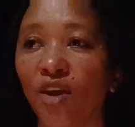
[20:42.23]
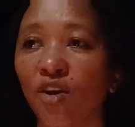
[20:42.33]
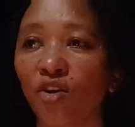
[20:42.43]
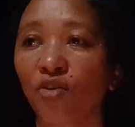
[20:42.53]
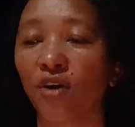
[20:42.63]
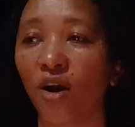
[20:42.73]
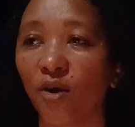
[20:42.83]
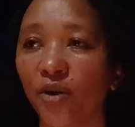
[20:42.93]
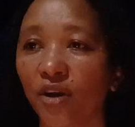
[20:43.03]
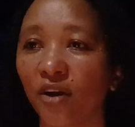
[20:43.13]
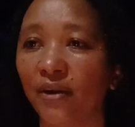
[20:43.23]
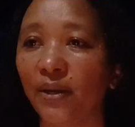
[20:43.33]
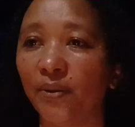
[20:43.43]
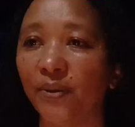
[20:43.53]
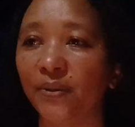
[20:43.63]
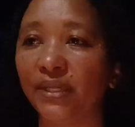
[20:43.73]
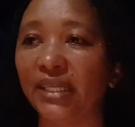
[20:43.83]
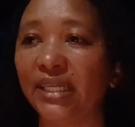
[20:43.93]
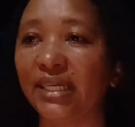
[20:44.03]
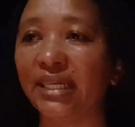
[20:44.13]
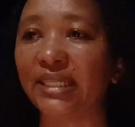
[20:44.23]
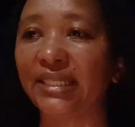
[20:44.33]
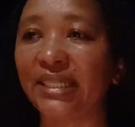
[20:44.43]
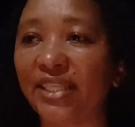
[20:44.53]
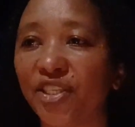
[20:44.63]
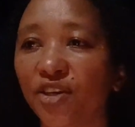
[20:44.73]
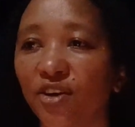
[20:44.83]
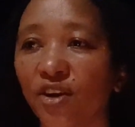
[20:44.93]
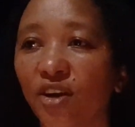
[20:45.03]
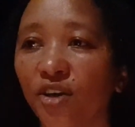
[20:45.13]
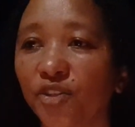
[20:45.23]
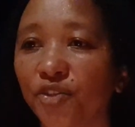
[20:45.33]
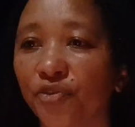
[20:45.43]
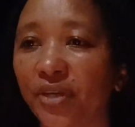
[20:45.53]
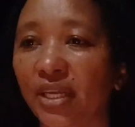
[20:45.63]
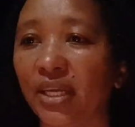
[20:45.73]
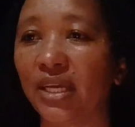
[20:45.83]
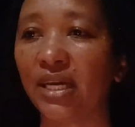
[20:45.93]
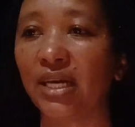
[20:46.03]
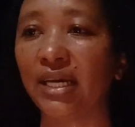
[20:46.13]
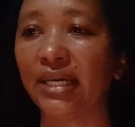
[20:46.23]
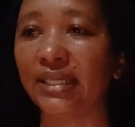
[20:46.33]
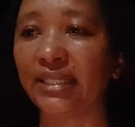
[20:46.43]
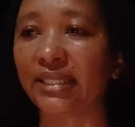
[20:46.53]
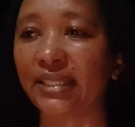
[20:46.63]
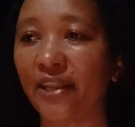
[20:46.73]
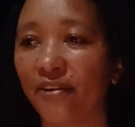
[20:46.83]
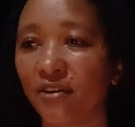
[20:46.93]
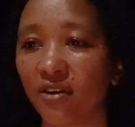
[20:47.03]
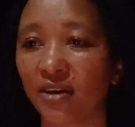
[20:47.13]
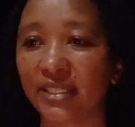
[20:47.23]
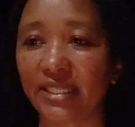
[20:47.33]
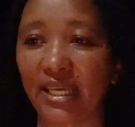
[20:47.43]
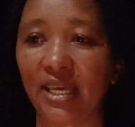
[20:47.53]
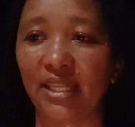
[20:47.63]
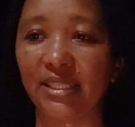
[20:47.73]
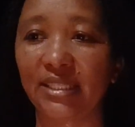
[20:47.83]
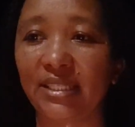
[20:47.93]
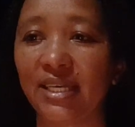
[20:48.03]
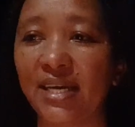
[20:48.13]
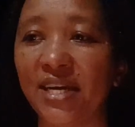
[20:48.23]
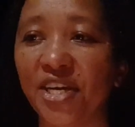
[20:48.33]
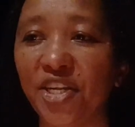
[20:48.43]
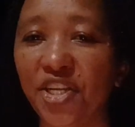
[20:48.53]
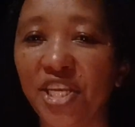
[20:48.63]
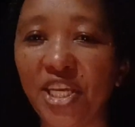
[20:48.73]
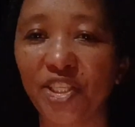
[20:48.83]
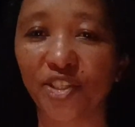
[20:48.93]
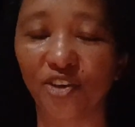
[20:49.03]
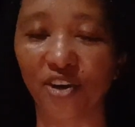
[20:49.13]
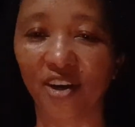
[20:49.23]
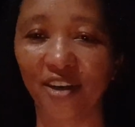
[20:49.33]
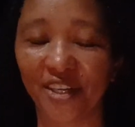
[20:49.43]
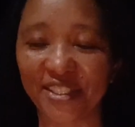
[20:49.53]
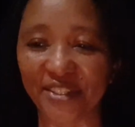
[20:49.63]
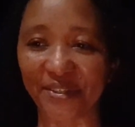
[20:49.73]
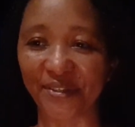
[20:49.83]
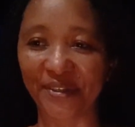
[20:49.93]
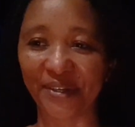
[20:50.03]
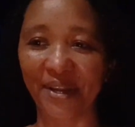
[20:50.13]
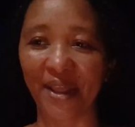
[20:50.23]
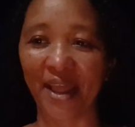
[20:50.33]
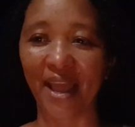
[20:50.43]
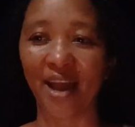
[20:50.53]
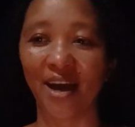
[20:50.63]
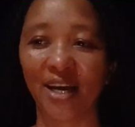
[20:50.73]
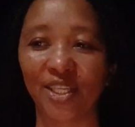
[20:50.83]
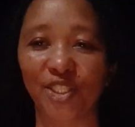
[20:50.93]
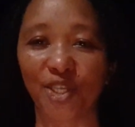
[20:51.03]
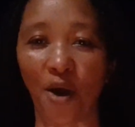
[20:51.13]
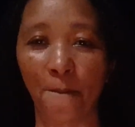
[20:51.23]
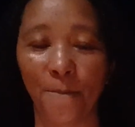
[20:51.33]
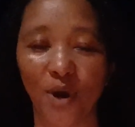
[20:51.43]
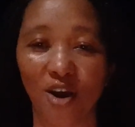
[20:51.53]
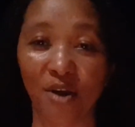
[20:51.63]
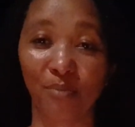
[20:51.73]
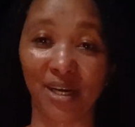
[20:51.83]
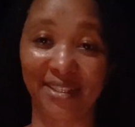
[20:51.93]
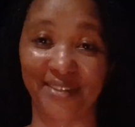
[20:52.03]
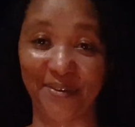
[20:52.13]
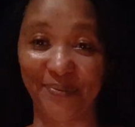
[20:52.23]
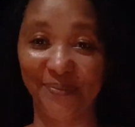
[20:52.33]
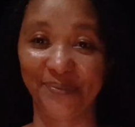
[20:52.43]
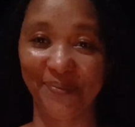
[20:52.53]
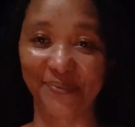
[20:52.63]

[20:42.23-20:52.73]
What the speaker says: crowd or alone, city or country, sinner or saint, neat or clutter, top or bottom,